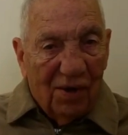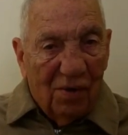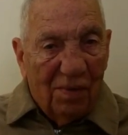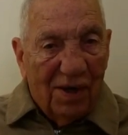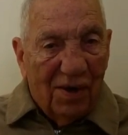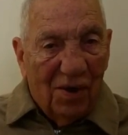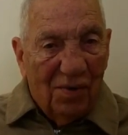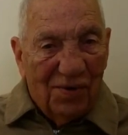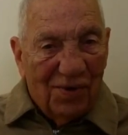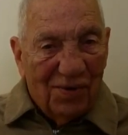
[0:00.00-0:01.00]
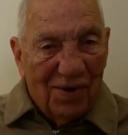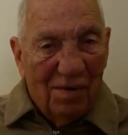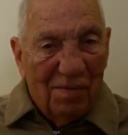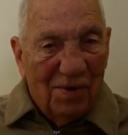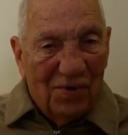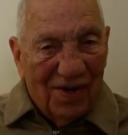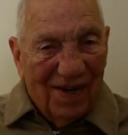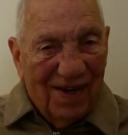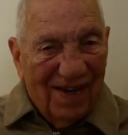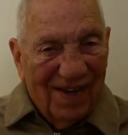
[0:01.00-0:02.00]
Nobody goes to Himeji.
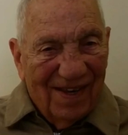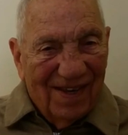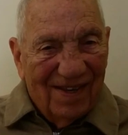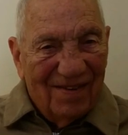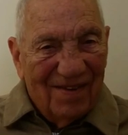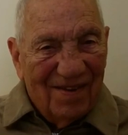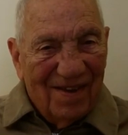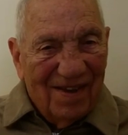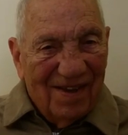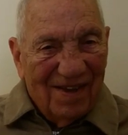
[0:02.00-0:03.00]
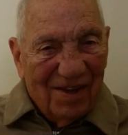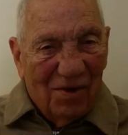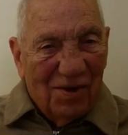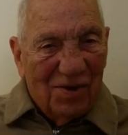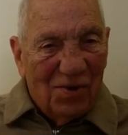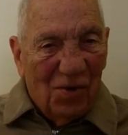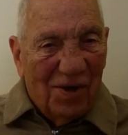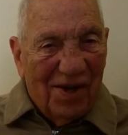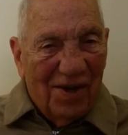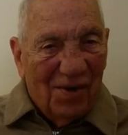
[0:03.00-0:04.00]
Go to
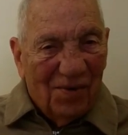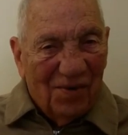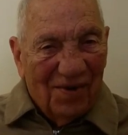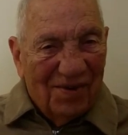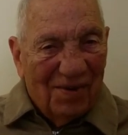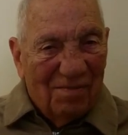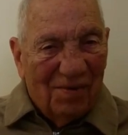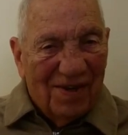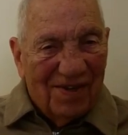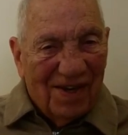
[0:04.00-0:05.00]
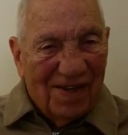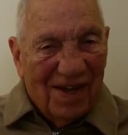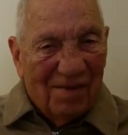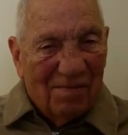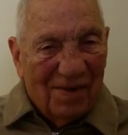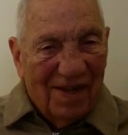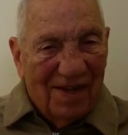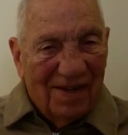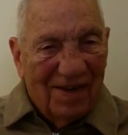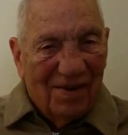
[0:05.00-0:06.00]
Tokyo, some place like that. But,
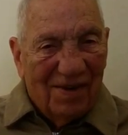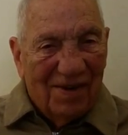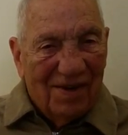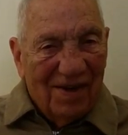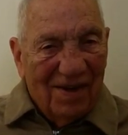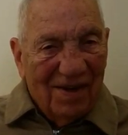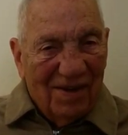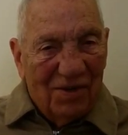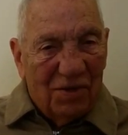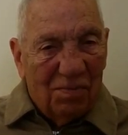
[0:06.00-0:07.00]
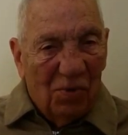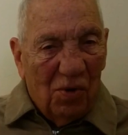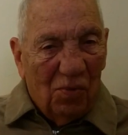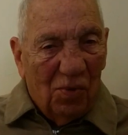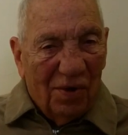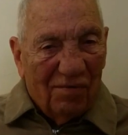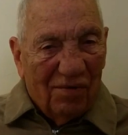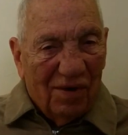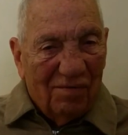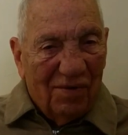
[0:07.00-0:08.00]
then, you know, little small
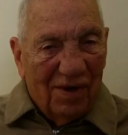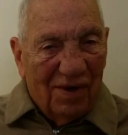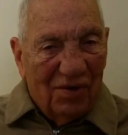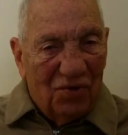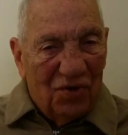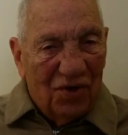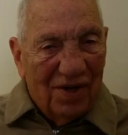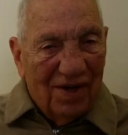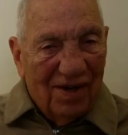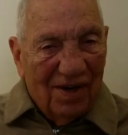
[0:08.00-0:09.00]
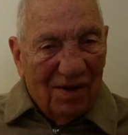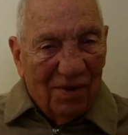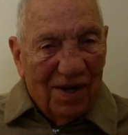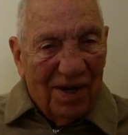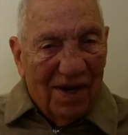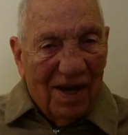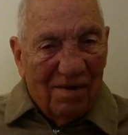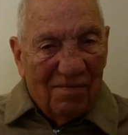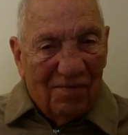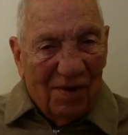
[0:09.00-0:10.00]
waterfront village where he
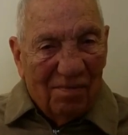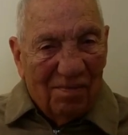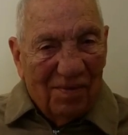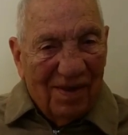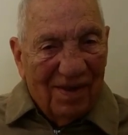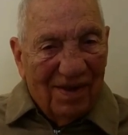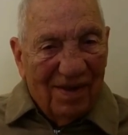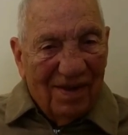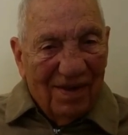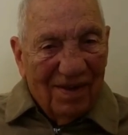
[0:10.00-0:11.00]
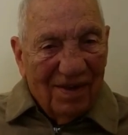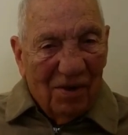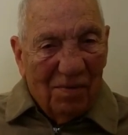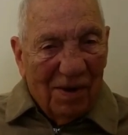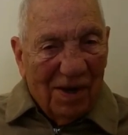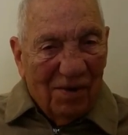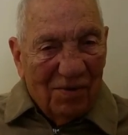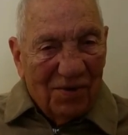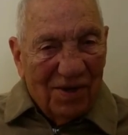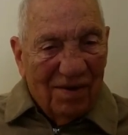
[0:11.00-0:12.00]
came from, nobody
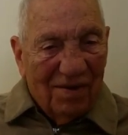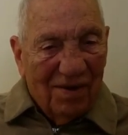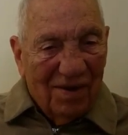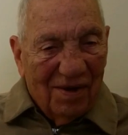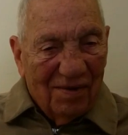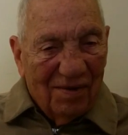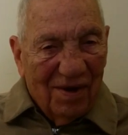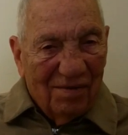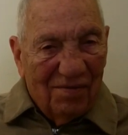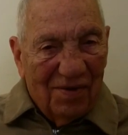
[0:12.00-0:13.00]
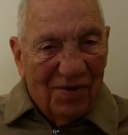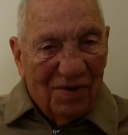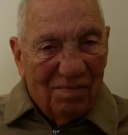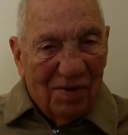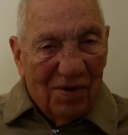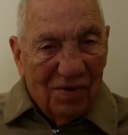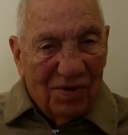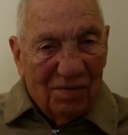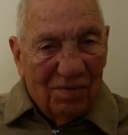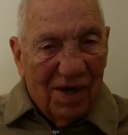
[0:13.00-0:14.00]
goes there on a, on a visit because
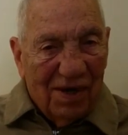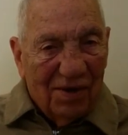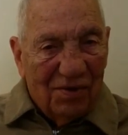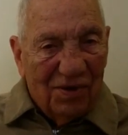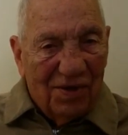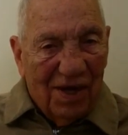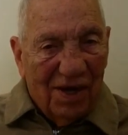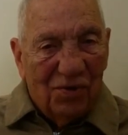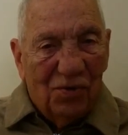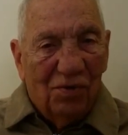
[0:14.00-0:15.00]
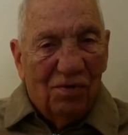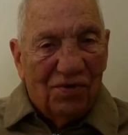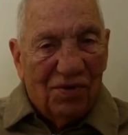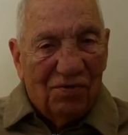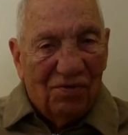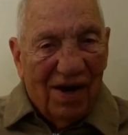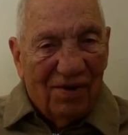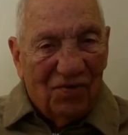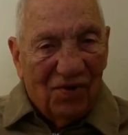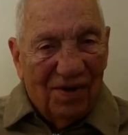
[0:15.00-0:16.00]
it was not a, it's not a tourist
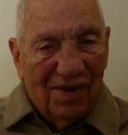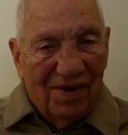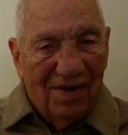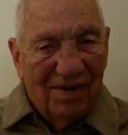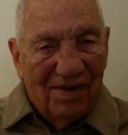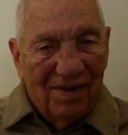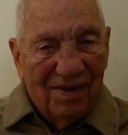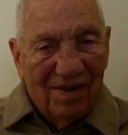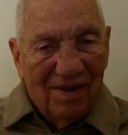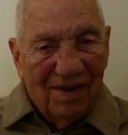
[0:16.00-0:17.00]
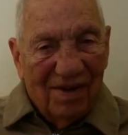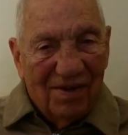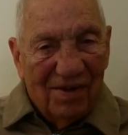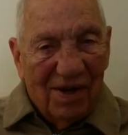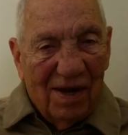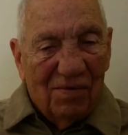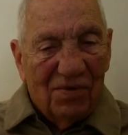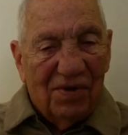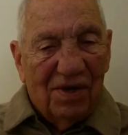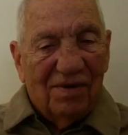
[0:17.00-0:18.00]
attraction. So that
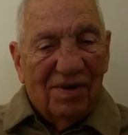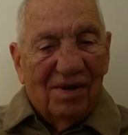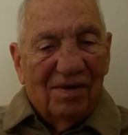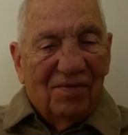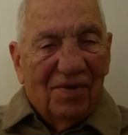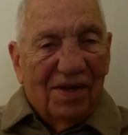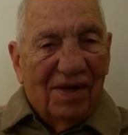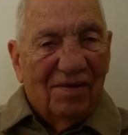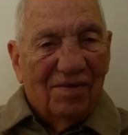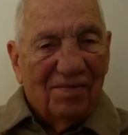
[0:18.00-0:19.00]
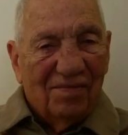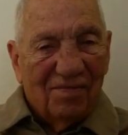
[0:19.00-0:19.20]
was it, you know, for them.